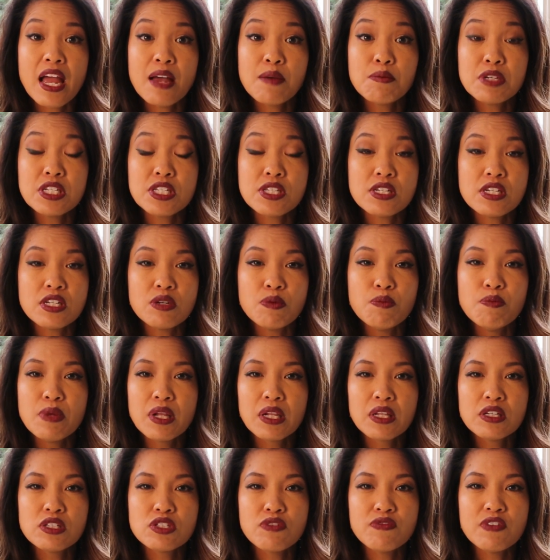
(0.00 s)
amnesty to
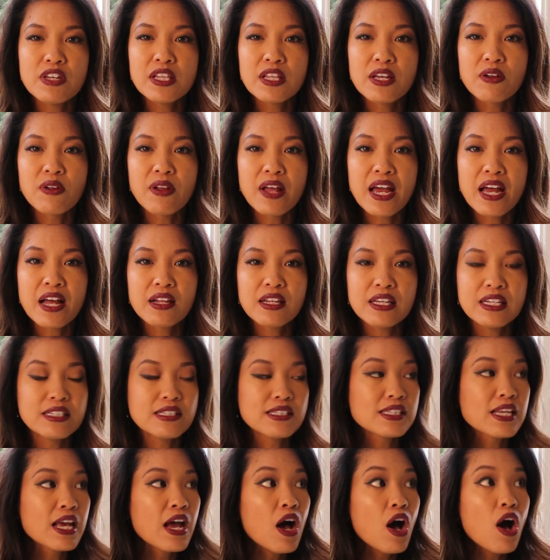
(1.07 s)
millions of illegal
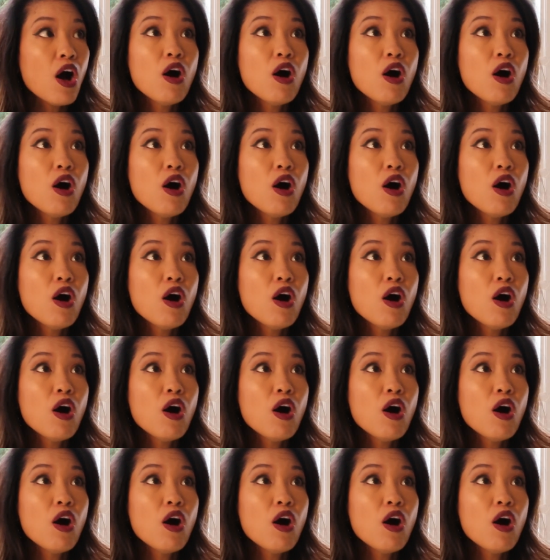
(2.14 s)
aliens,